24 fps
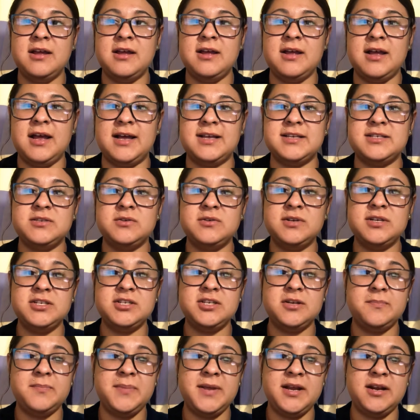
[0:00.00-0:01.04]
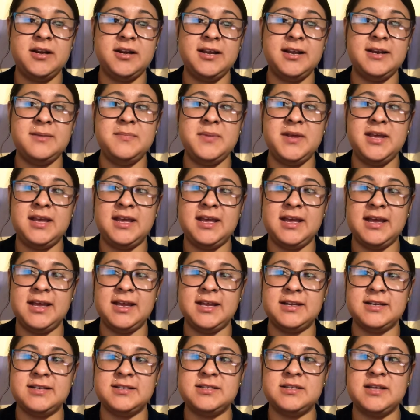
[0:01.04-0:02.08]
As soon as your period
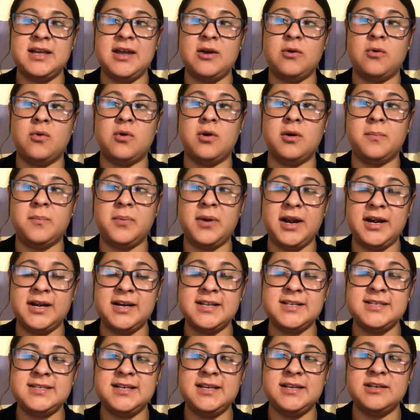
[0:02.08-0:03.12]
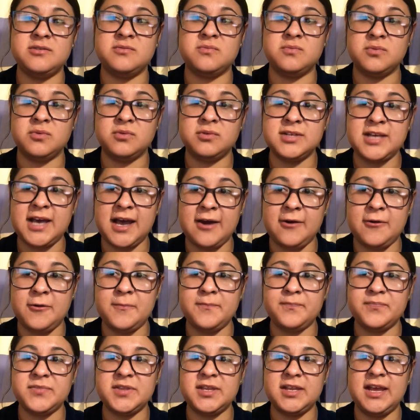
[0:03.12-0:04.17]
begins or pregnancy is ruled out,
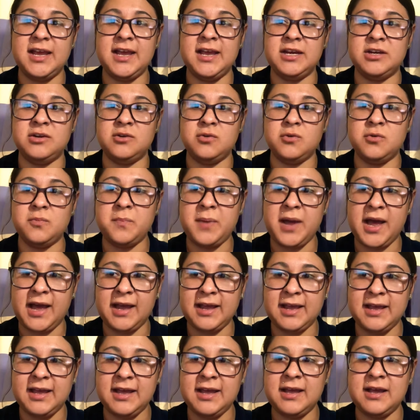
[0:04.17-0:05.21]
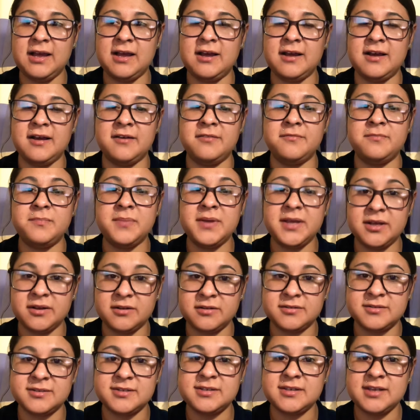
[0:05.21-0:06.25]
a new packet of
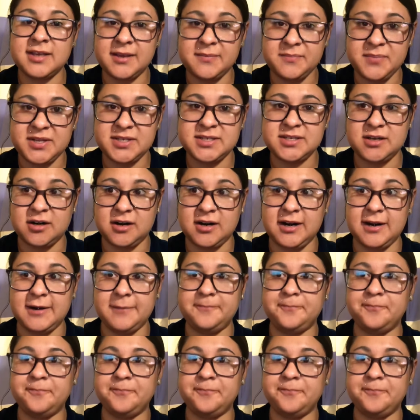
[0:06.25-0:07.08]
pills can be started.